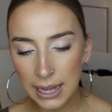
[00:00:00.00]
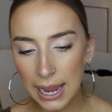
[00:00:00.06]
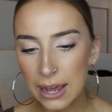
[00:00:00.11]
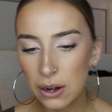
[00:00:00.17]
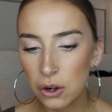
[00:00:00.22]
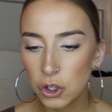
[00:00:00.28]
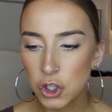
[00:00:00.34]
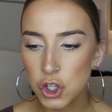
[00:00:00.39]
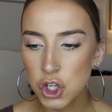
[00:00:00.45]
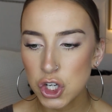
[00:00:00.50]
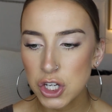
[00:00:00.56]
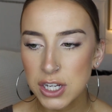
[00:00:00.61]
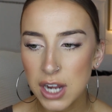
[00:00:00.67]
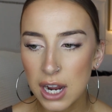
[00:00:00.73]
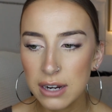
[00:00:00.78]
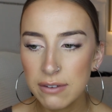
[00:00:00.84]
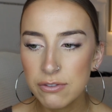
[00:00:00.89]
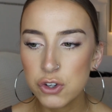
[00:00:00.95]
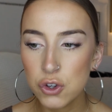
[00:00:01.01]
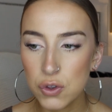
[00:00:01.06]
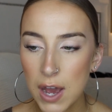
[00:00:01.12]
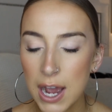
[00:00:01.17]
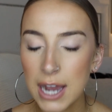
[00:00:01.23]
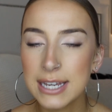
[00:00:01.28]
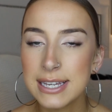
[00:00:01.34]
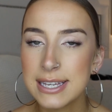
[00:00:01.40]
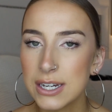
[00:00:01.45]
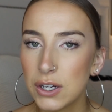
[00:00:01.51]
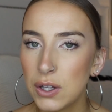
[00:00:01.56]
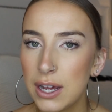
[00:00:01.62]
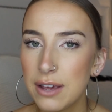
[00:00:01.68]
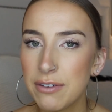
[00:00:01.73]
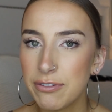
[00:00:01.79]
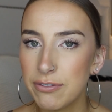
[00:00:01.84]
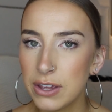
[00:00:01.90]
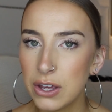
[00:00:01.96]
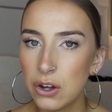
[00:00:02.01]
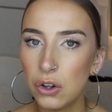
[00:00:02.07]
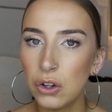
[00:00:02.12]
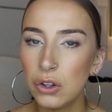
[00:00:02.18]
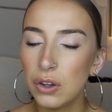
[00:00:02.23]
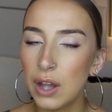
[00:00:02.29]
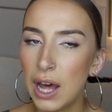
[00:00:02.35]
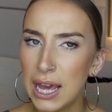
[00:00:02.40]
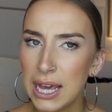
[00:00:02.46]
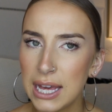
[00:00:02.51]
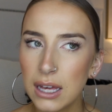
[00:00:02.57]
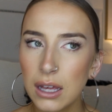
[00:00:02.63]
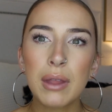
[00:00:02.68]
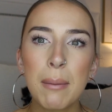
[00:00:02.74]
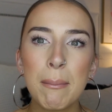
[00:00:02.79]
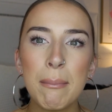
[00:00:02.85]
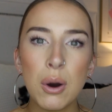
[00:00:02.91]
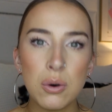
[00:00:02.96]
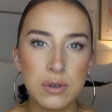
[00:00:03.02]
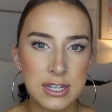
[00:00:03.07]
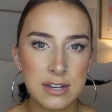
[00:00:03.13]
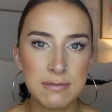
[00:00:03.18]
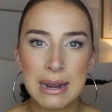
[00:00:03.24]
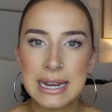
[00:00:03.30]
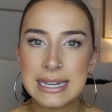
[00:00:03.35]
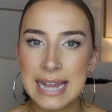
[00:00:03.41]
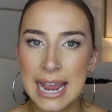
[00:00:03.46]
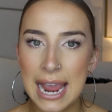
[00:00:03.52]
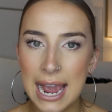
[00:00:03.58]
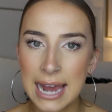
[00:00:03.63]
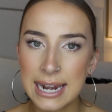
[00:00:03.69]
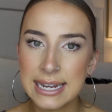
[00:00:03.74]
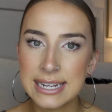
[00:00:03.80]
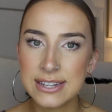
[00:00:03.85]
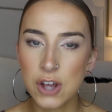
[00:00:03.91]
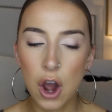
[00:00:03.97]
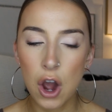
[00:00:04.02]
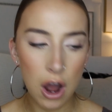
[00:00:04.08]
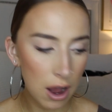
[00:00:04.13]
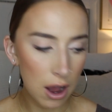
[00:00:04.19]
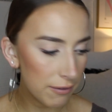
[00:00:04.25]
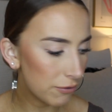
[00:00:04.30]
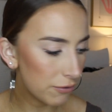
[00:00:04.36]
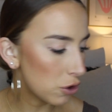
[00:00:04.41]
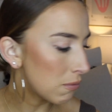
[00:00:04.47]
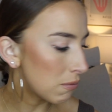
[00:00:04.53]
And I'll just kind of do that until I feel like most of my tan is off.